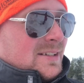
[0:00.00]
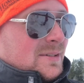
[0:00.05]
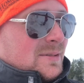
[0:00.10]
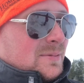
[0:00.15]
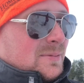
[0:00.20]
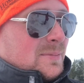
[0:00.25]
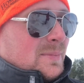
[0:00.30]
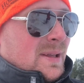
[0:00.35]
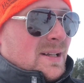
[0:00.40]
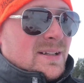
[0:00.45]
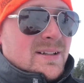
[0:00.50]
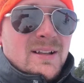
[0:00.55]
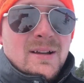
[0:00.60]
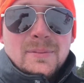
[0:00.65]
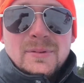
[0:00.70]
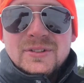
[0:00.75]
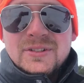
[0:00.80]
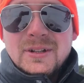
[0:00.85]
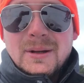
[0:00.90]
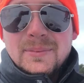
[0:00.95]
made a
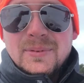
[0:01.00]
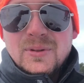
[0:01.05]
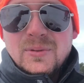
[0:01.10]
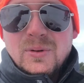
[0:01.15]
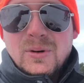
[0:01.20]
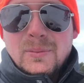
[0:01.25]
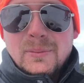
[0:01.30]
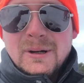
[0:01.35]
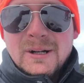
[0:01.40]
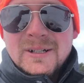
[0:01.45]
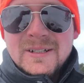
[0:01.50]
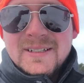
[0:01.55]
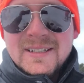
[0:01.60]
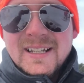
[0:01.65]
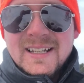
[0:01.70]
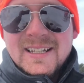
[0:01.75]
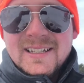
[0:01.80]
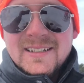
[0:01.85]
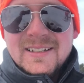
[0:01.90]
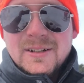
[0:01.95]
couple stops at Walmart,
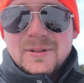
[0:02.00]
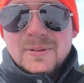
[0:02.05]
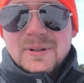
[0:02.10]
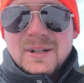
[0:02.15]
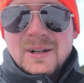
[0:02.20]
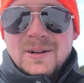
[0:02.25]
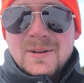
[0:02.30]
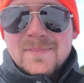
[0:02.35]
and here we are.